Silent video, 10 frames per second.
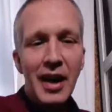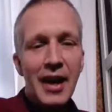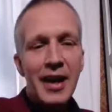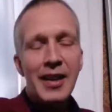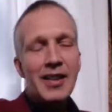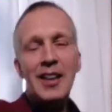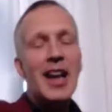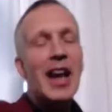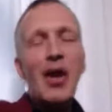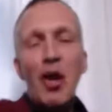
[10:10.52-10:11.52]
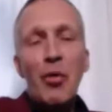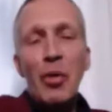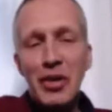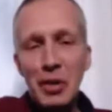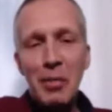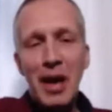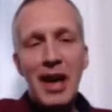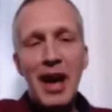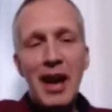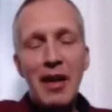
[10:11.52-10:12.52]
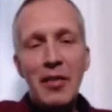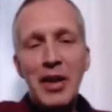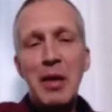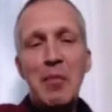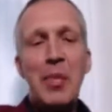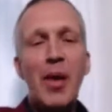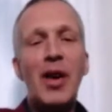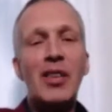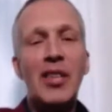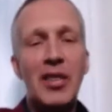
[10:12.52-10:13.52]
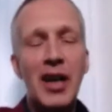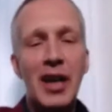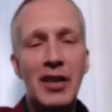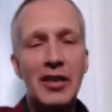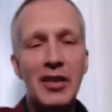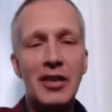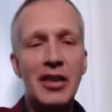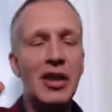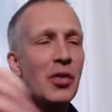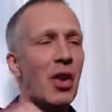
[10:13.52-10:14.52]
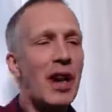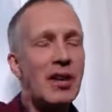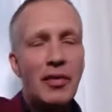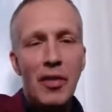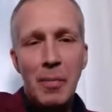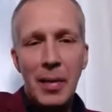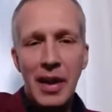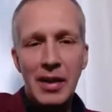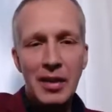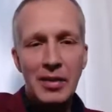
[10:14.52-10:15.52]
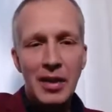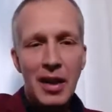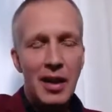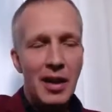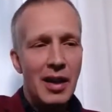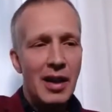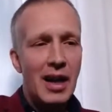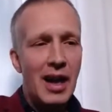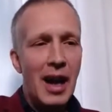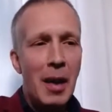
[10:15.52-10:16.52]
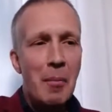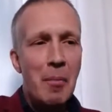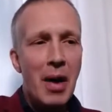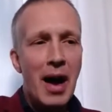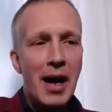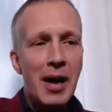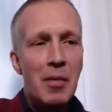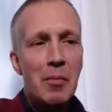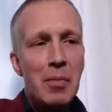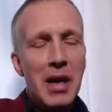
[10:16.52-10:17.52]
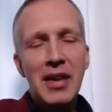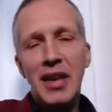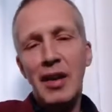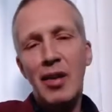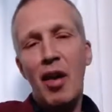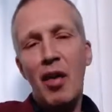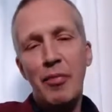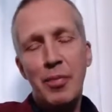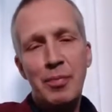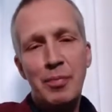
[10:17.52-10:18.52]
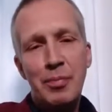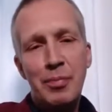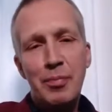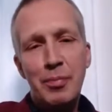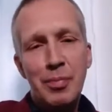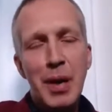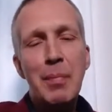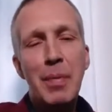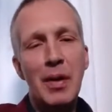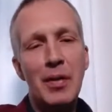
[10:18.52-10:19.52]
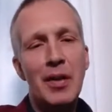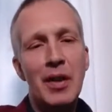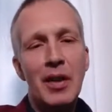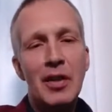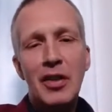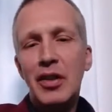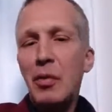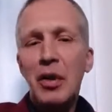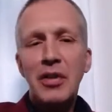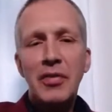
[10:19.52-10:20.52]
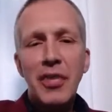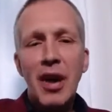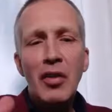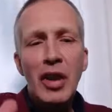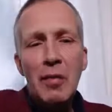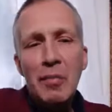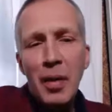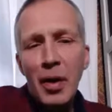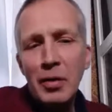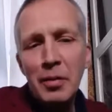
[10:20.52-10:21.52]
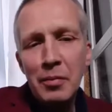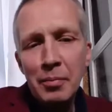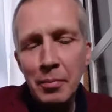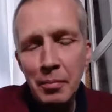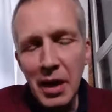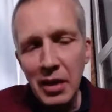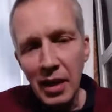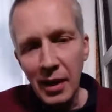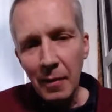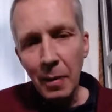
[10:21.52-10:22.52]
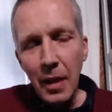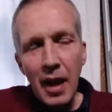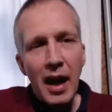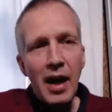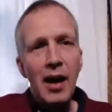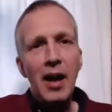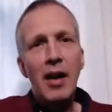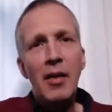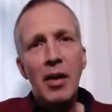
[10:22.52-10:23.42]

And like always in my life, the important things, the creative impulses, came by meeting of people. So there was a very important meeting, a